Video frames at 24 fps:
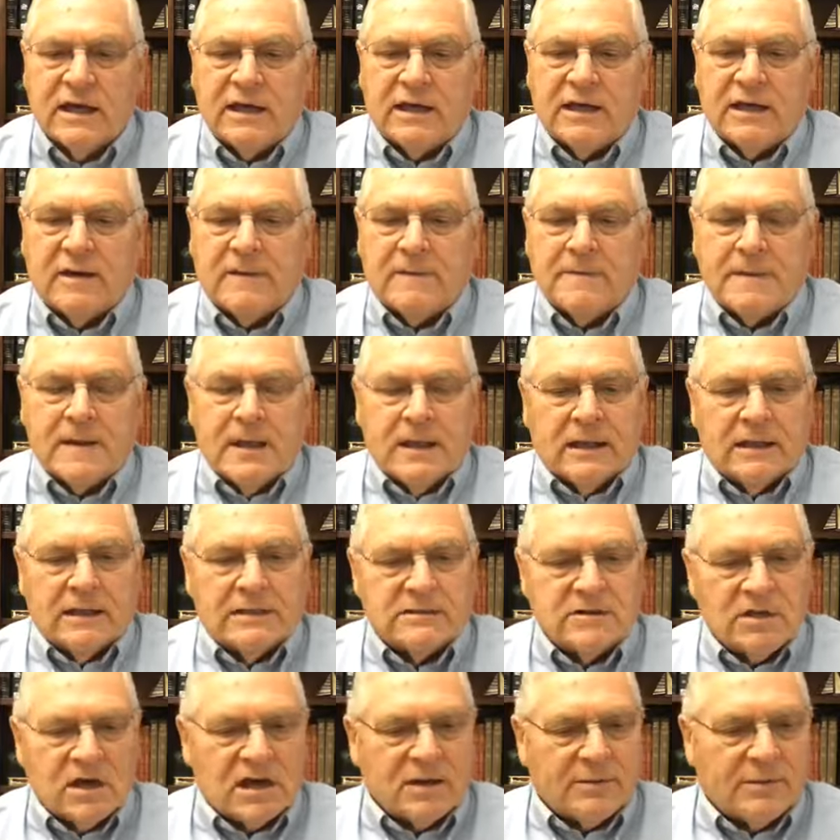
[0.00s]
Now, let's
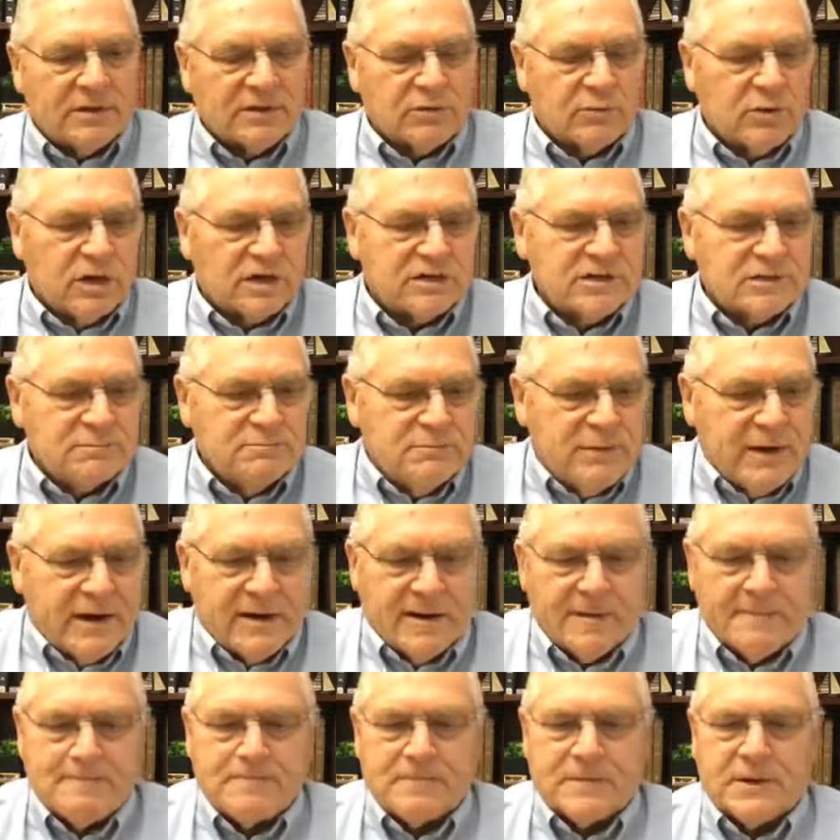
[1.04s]
talk about the Russian bear.